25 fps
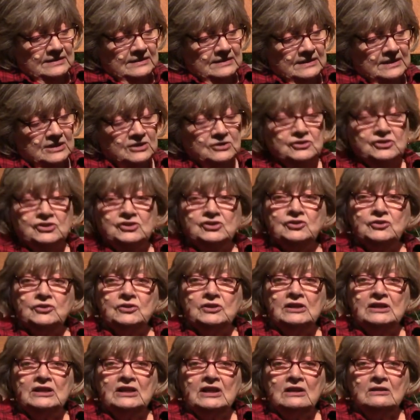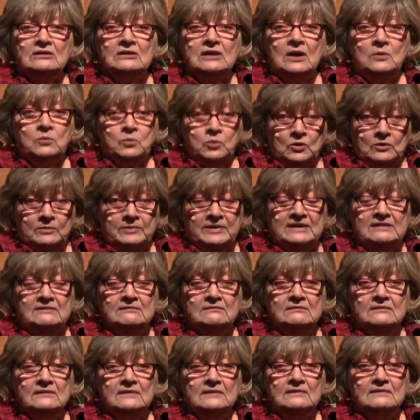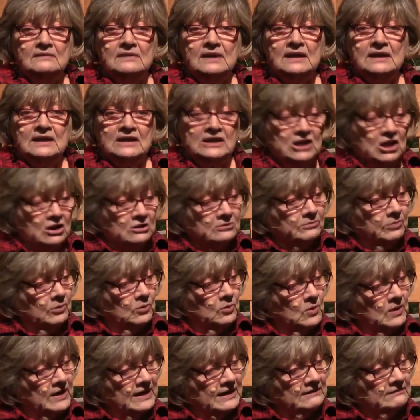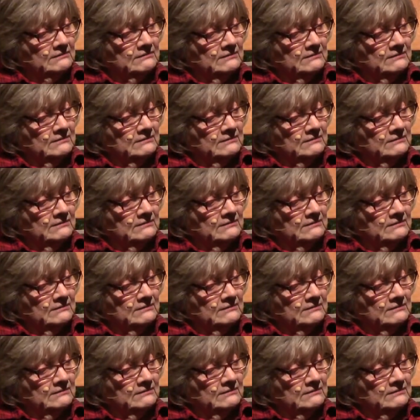There stood a woman and a young boy.